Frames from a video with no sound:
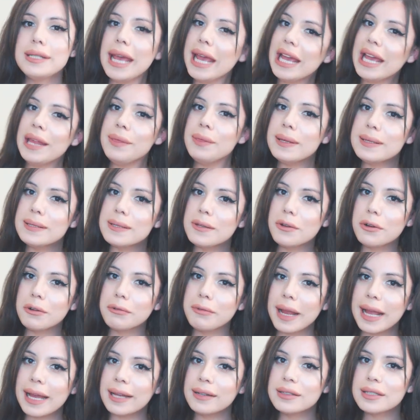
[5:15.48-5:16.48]
to end this
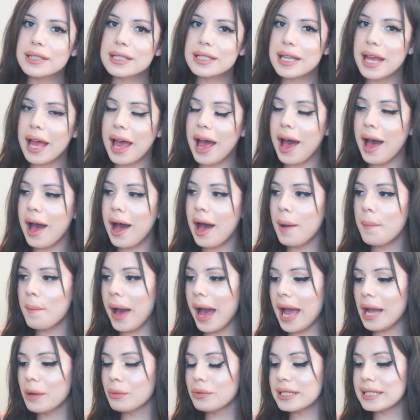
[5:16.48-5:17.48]
little rant,
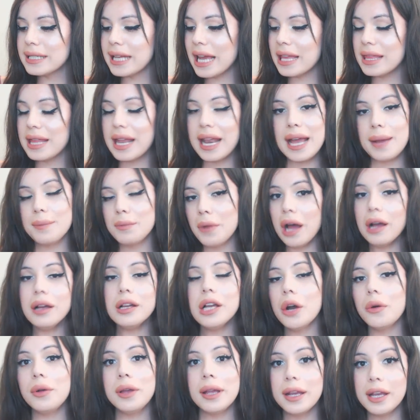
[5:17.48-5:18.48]
I will say that I am
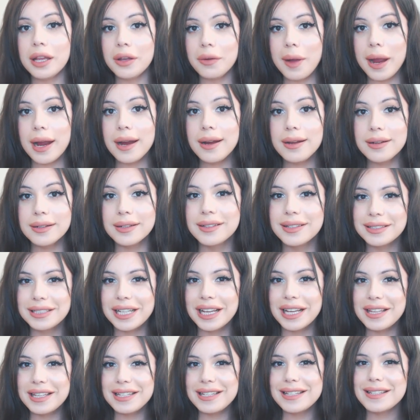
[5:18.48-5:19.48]
not going anywhere,
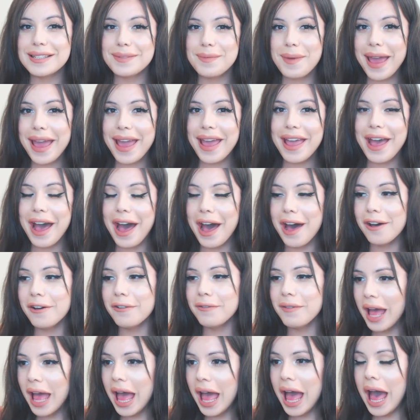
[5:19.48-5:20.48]
to the dismay
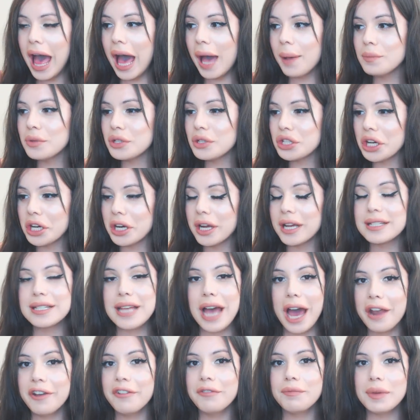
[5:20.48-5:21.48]
of, I'm sure, a
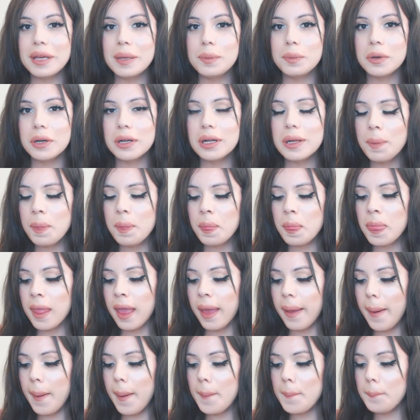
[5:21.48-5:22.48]
ton of people.
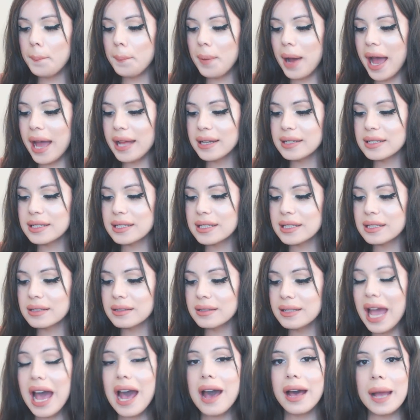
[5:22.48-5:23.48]
But
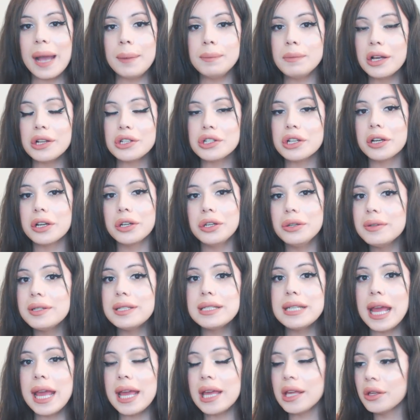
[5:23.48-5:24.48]
yeah, I'm not sure
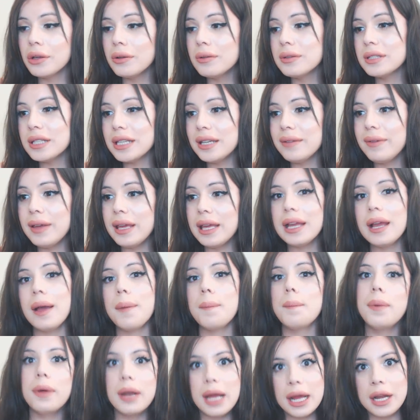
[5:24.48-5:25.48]
who's staying, who's
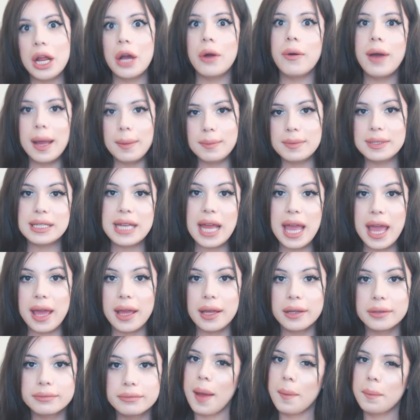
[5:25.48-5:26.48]
leaving, but I know I'm
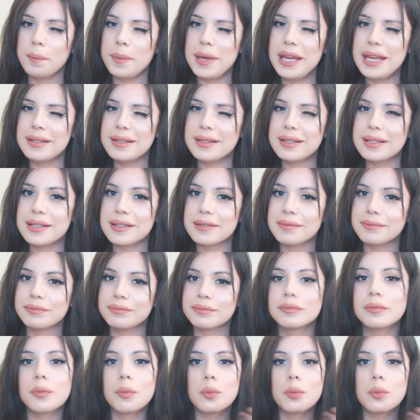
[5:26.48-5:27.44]
staying. Peace.